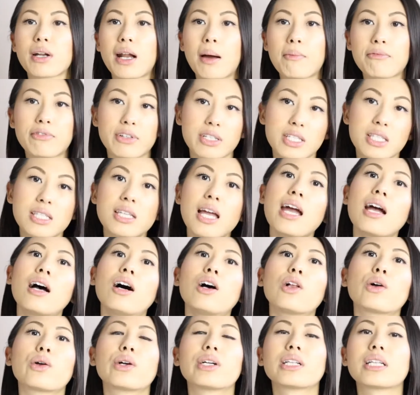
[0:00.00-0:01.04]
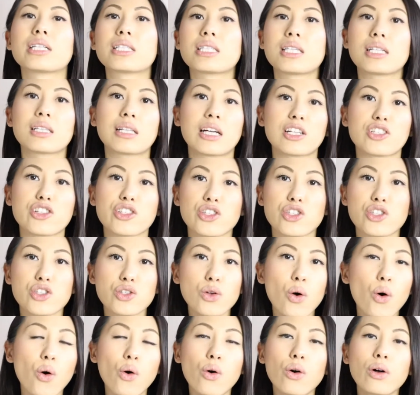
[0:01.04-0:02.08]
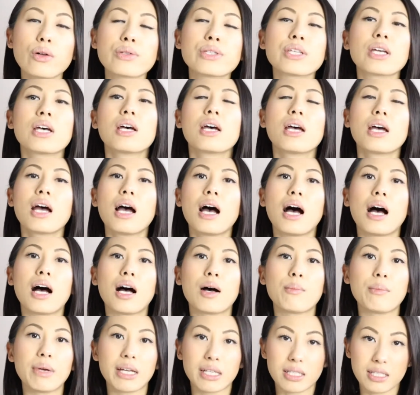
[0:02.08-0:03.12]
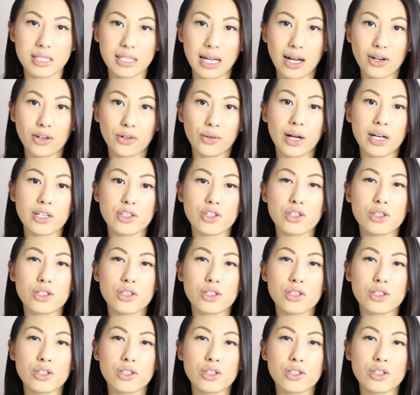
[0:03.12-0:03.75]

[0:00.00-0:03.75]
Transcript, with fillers: put up for sale or a listing that just sold, um, etc.